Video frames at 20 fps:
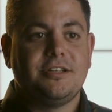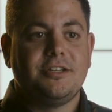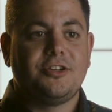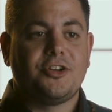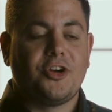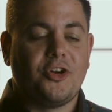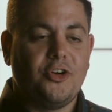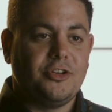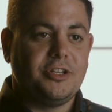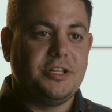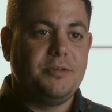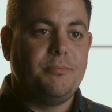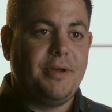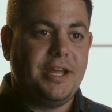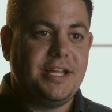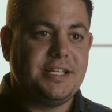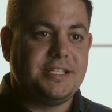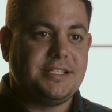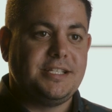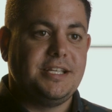currently
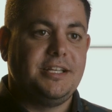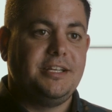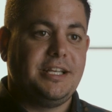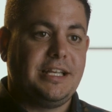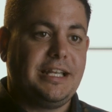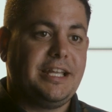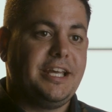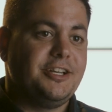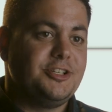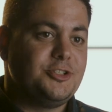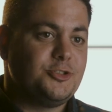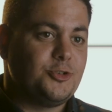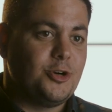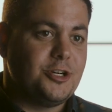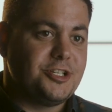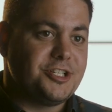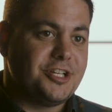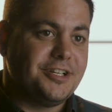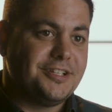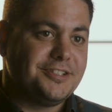based in Atlanta,
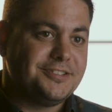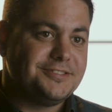Georgia.